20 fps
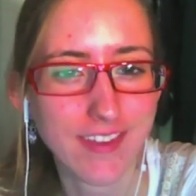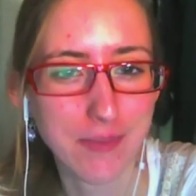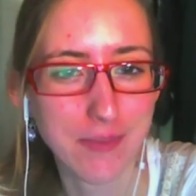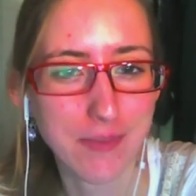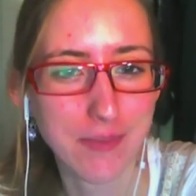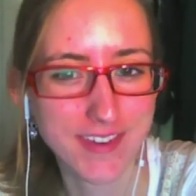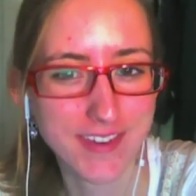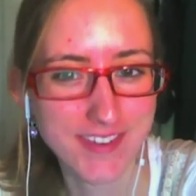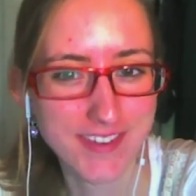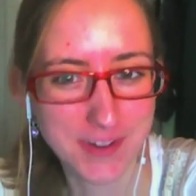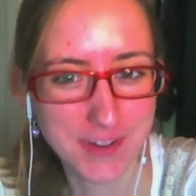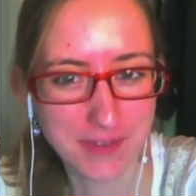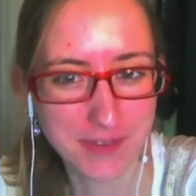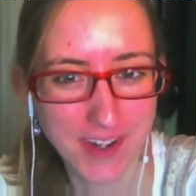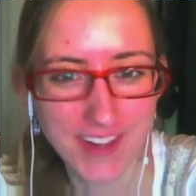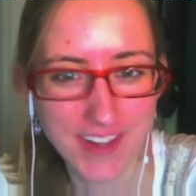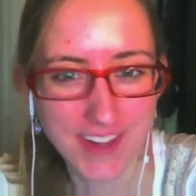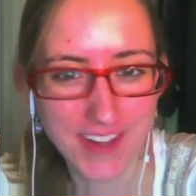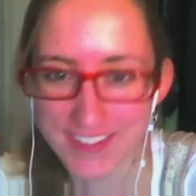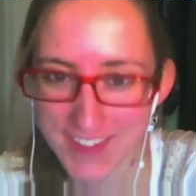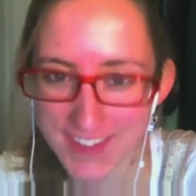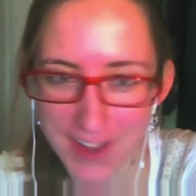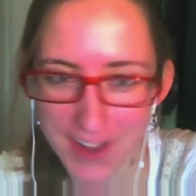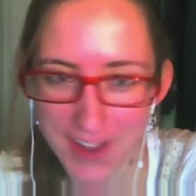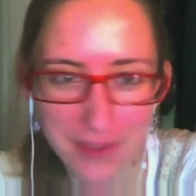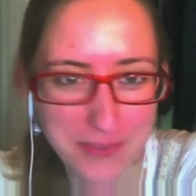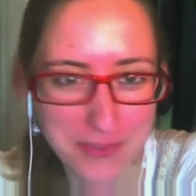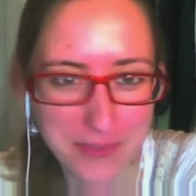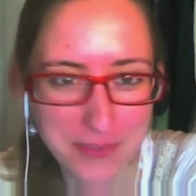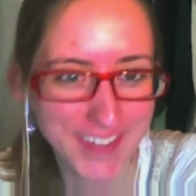I want to say you're right. It
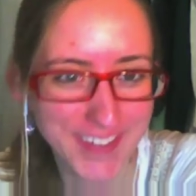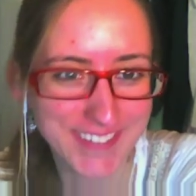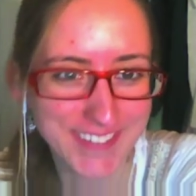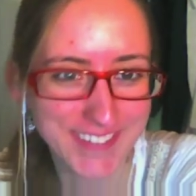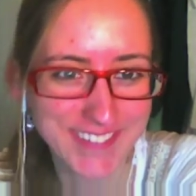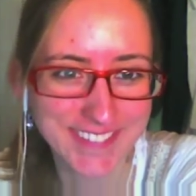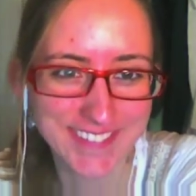sounds right.